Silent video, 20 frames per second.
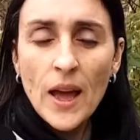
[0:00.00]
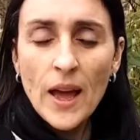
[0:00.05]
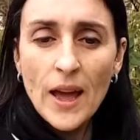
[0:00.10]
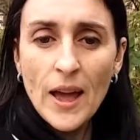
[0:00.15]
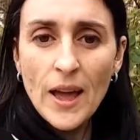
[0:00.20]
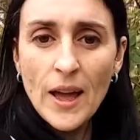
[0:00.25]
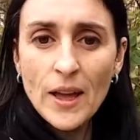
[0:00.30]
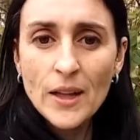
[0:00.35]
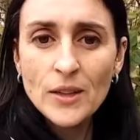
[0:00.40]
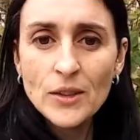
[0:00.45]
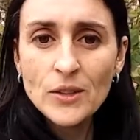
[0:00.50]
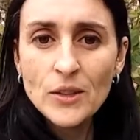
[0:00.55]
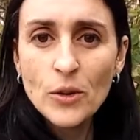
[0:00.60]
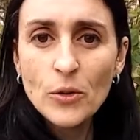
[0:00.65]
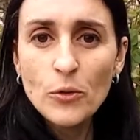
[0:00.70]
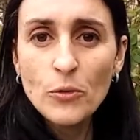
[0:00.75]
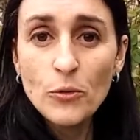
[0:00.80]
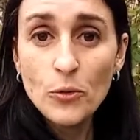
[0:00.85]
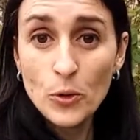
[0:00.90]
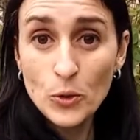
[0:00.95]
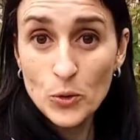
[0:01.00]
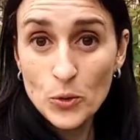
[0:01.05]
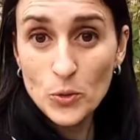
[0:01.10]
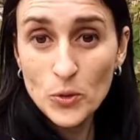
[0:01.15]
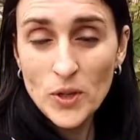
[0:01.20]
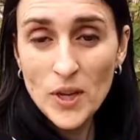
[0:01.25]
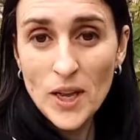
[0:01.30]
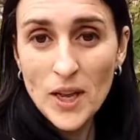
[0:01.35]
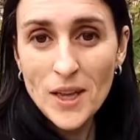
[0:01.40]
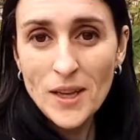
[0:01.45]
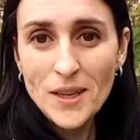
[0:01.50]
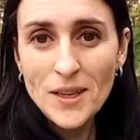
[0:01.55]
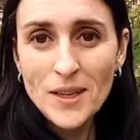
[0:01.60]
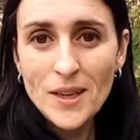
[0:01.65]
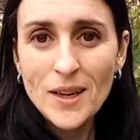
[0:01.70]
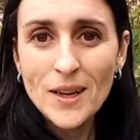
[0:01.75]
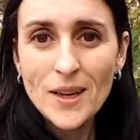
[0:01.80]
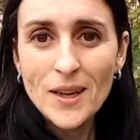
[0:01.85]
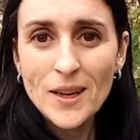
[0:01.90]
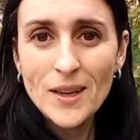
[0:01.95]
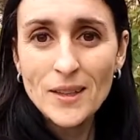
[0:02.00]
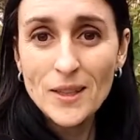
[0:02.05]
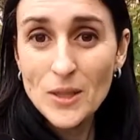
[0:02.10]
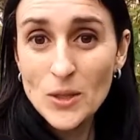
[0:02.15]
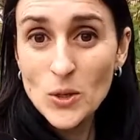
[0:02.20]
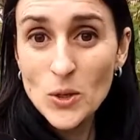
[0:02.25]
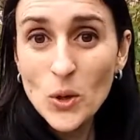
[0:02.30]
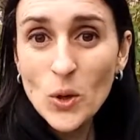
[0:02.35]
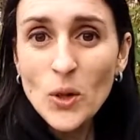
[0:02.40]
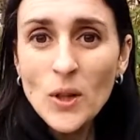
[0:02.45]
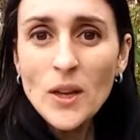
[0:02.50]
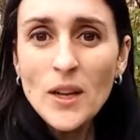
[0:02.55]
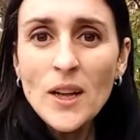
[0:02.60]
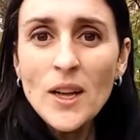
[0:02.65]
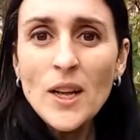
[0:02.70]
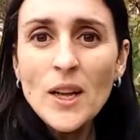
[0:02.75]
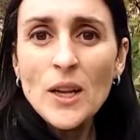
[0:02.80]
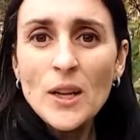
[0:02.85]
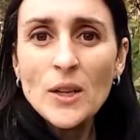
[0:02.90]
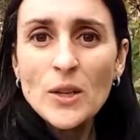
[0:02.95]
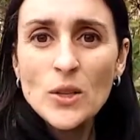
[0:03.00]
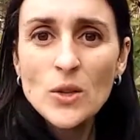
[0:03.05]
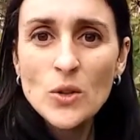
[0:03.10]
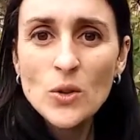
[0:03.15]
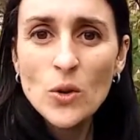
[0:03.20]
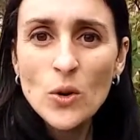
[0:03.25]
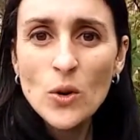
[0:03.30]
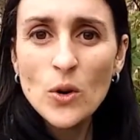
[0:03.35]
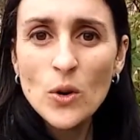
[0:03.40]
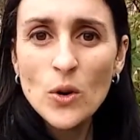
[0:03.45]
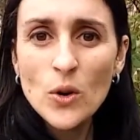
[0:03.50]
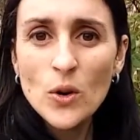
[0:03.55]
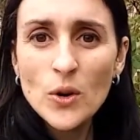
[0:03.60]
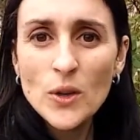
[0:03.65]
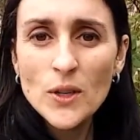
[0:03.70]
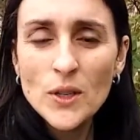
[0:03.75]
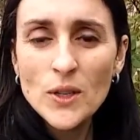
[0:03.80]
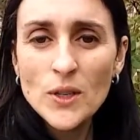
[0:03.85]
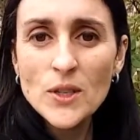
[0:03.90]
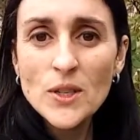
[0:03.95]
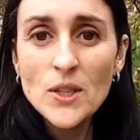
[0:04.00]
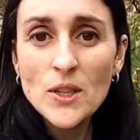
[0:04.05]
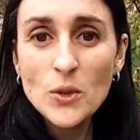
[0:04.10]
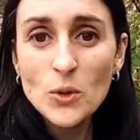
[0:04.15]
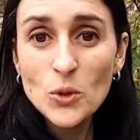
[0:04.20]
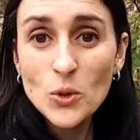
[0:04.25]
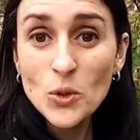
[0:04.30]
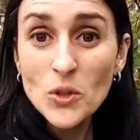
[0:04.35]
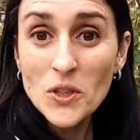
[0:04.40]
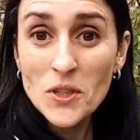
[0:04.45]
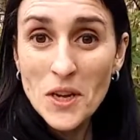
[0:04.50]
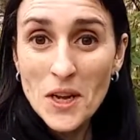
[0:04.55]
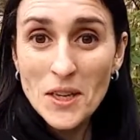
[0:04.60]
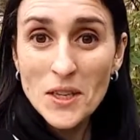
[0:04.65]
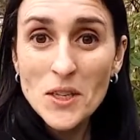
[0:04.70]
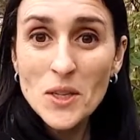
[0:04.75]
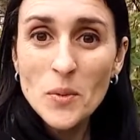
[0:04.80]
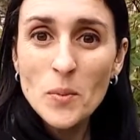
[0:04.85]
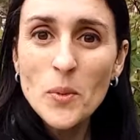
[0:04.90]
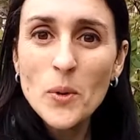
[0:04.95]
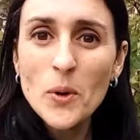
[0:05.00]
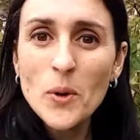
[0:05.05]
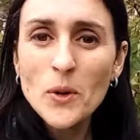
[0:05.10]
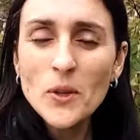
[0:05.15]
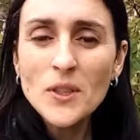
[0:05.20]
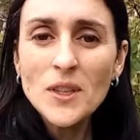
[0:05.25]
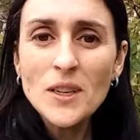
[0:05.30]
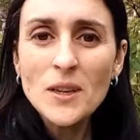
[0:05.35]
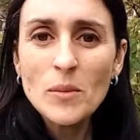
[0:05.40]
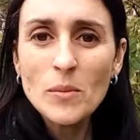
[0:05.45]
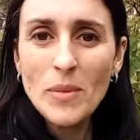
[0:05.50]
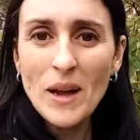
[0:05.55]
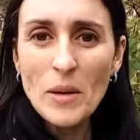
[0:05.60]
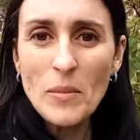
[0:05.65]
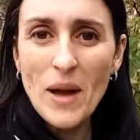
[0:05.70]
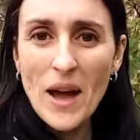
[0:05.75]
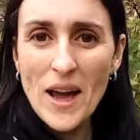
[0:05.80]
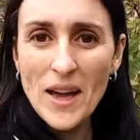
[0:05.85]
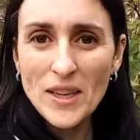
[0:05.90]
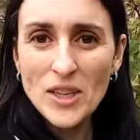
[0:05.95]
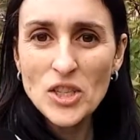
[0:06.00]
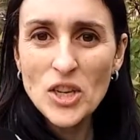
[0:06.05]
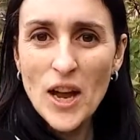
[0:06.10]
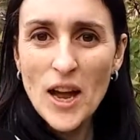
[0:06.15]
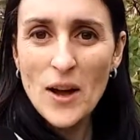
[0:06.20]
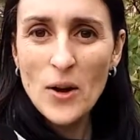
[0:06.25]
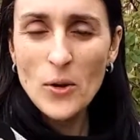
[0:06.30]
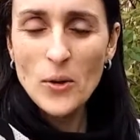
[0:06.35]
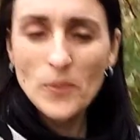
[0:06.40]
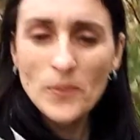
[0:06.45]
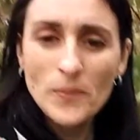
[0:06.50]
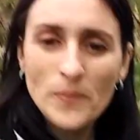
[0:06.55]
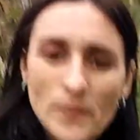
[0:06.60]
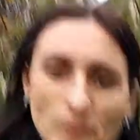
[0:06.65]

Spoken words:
And for today, that's all. So see you to the next bird. Bye bye, ciao.